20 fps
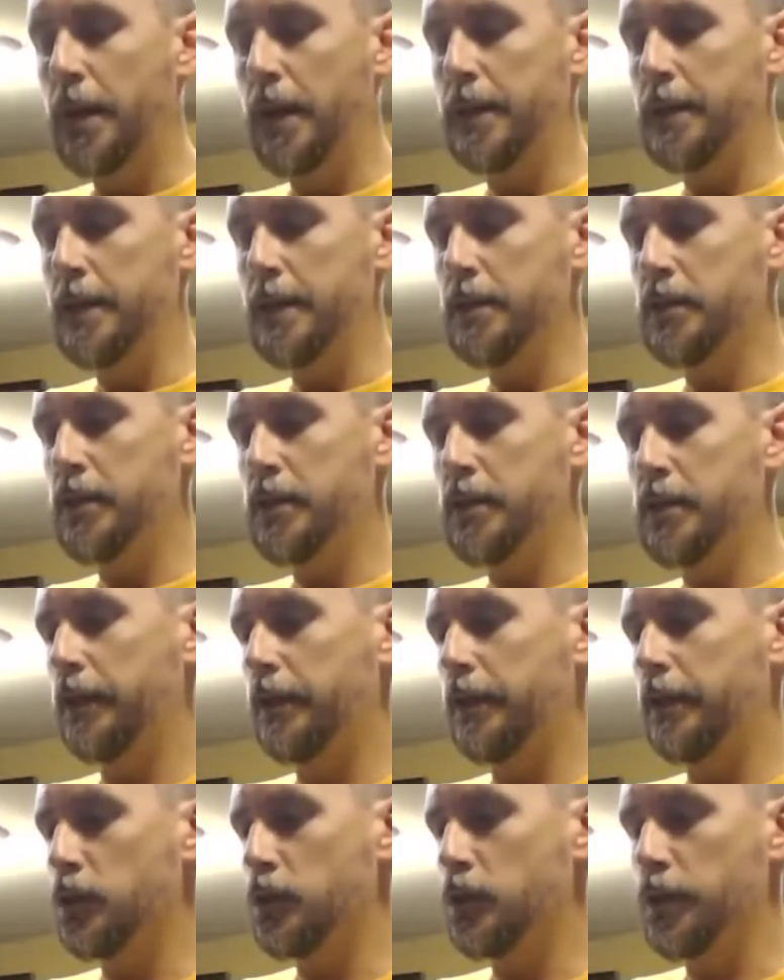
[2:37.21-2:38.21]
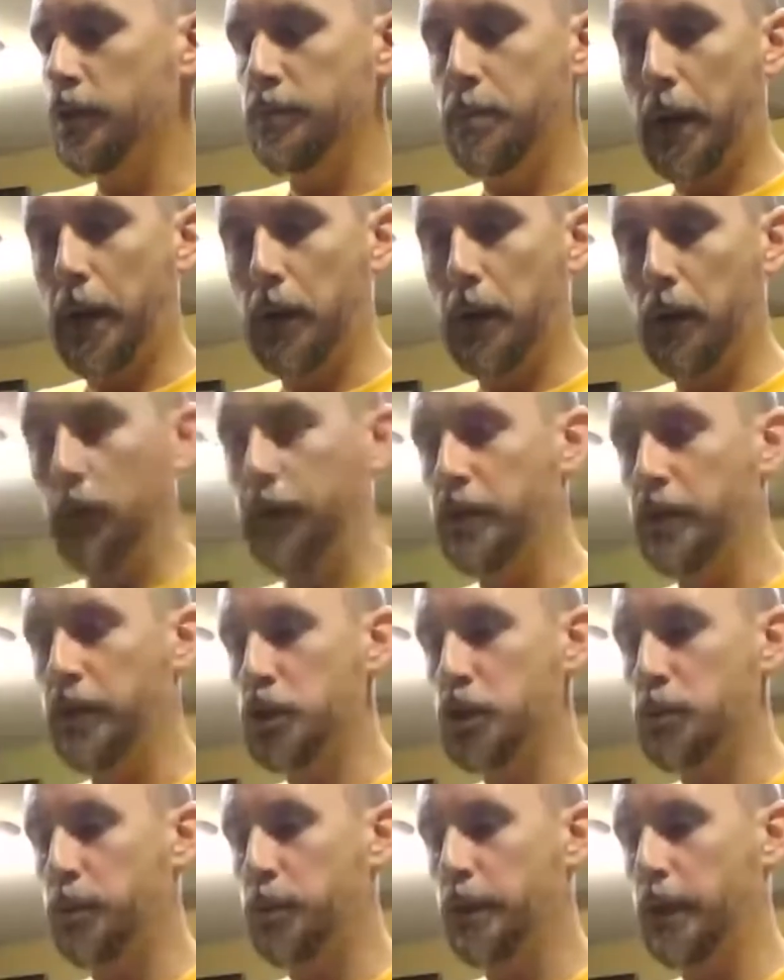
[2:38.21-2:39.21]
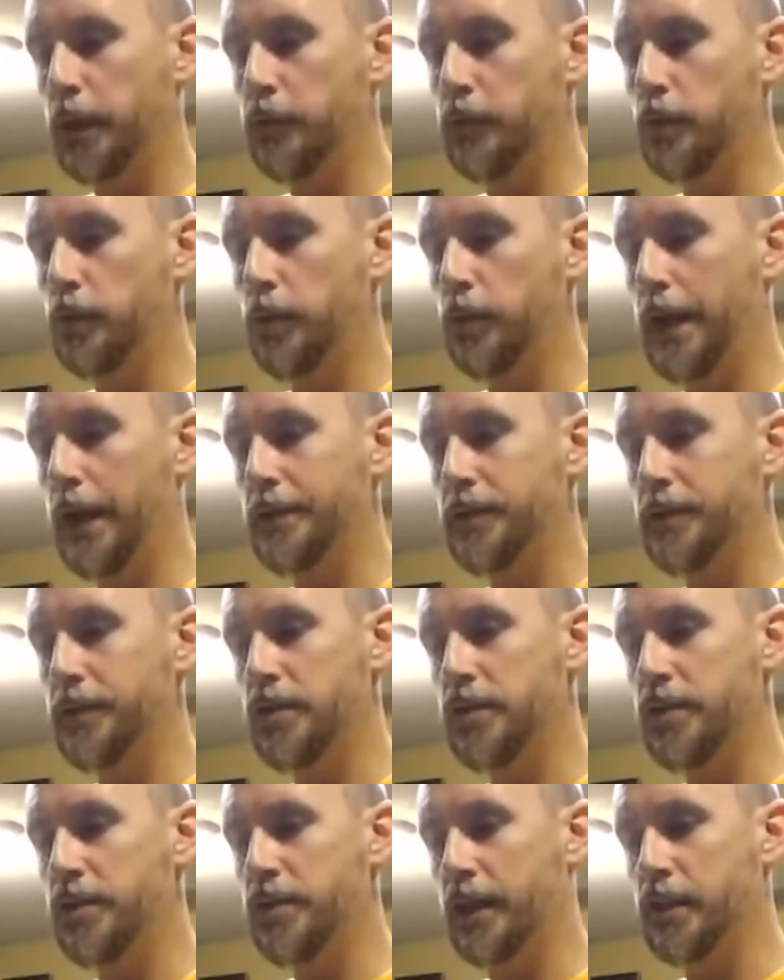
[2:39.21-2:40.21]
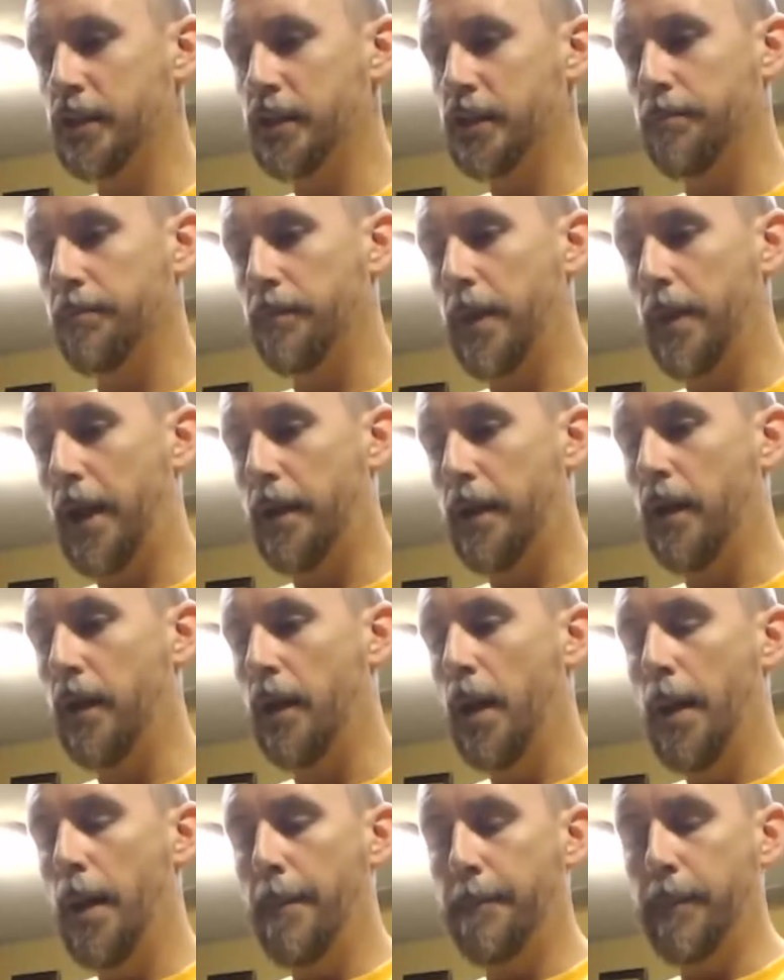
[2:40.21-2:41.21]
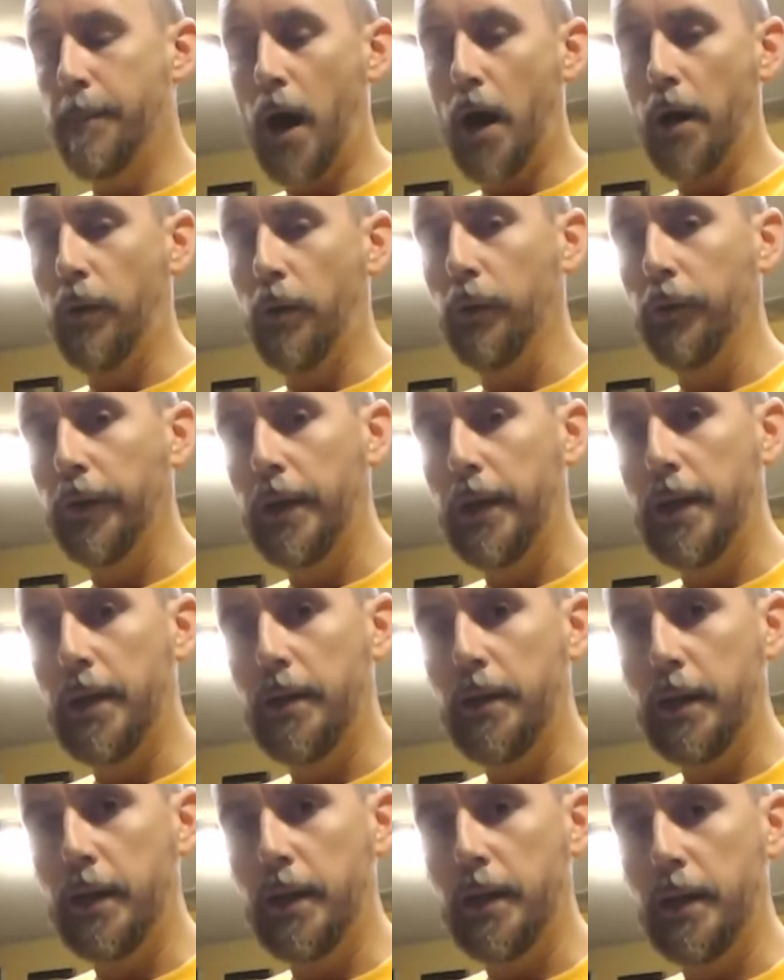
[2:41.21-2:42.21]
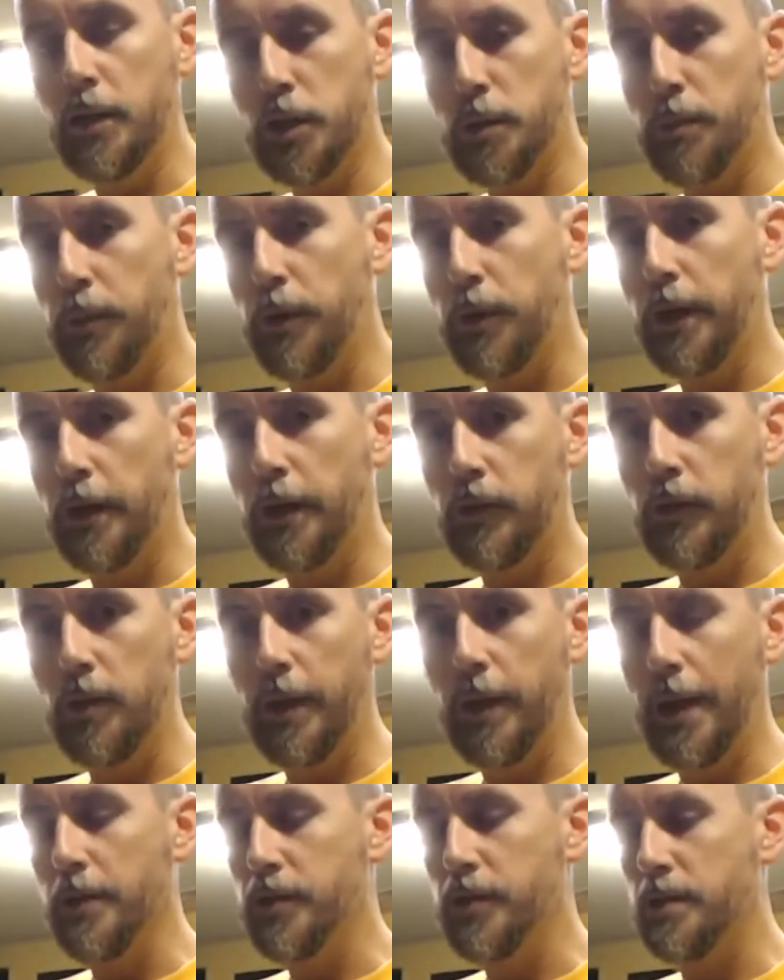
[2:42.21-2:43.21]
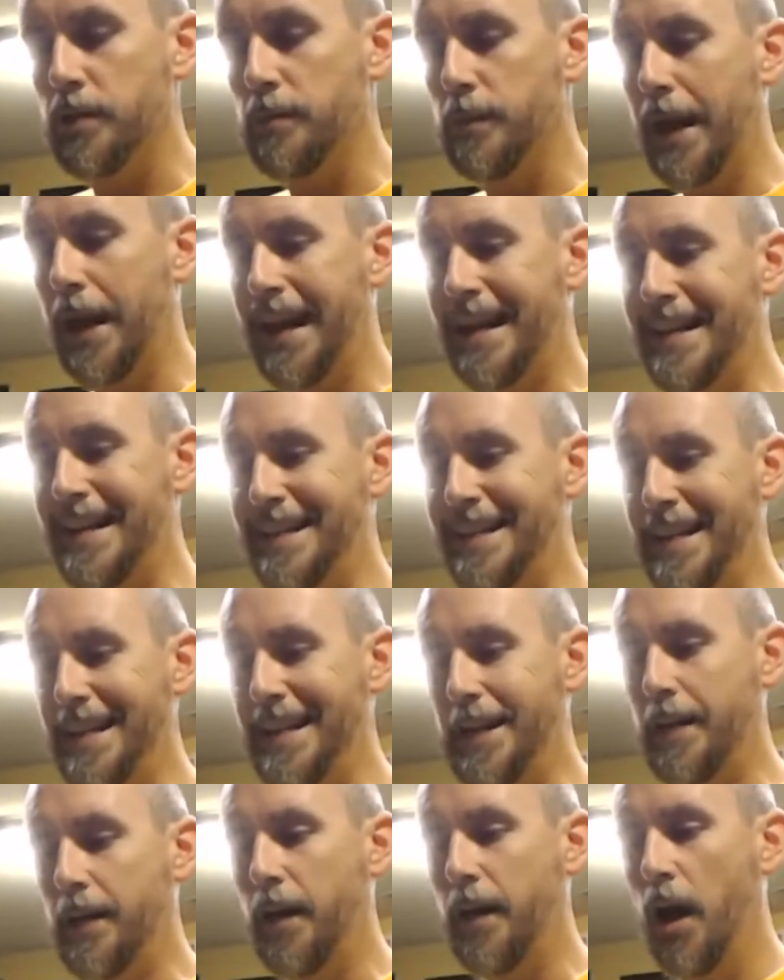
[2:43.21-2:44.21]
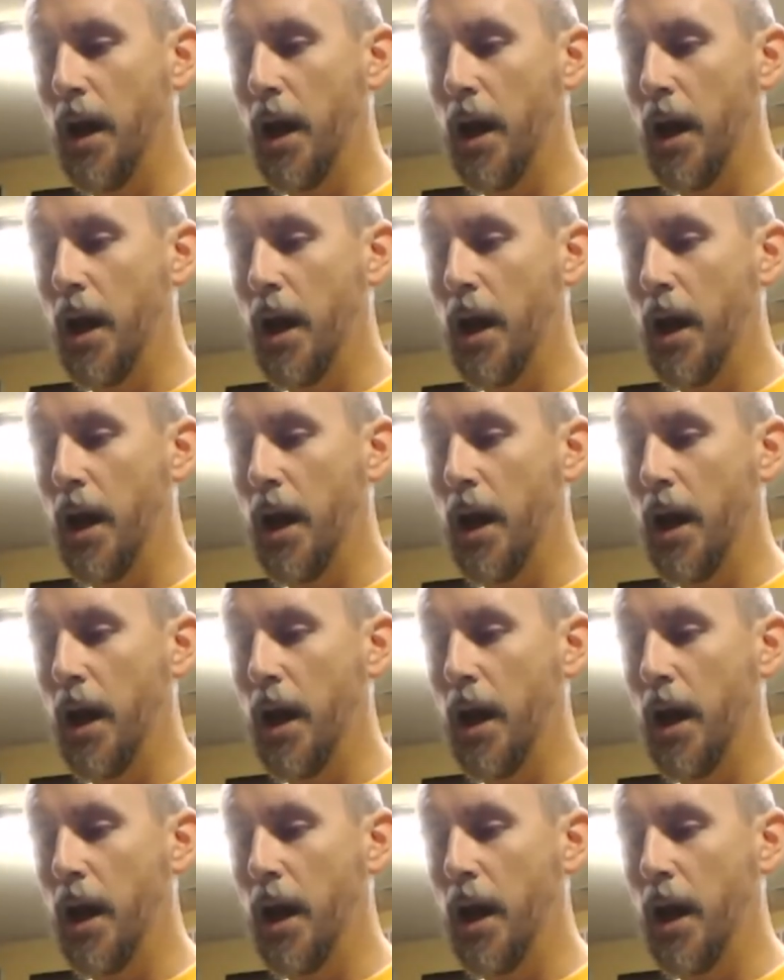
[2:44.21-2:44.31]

it did say that this was barreled in the spring of 2006 and bottled in the spring of 2018.